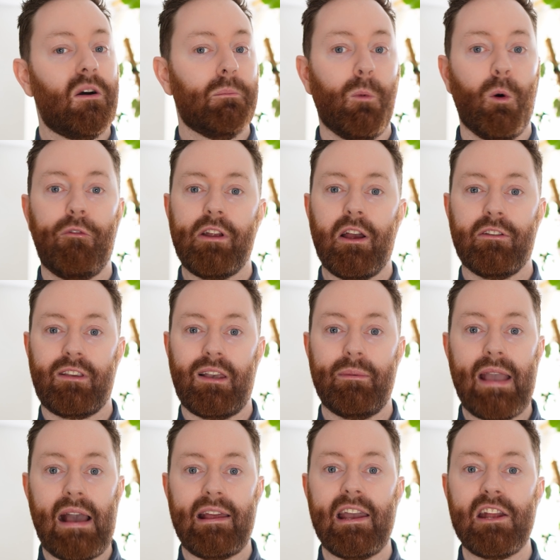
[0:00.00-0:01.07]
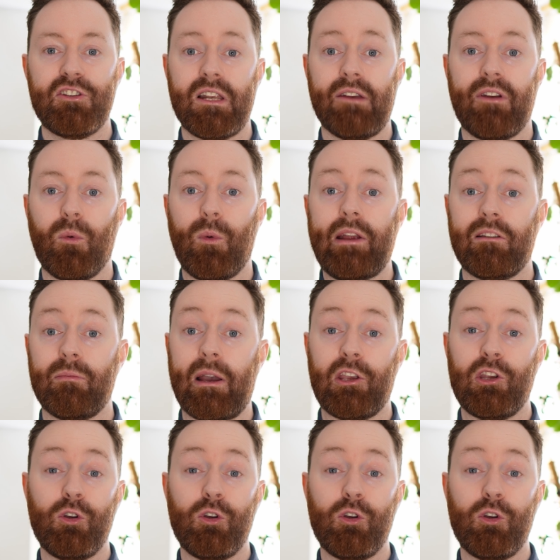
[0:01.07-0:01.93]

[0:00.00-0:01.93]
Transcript: More videos coming out each and every week to make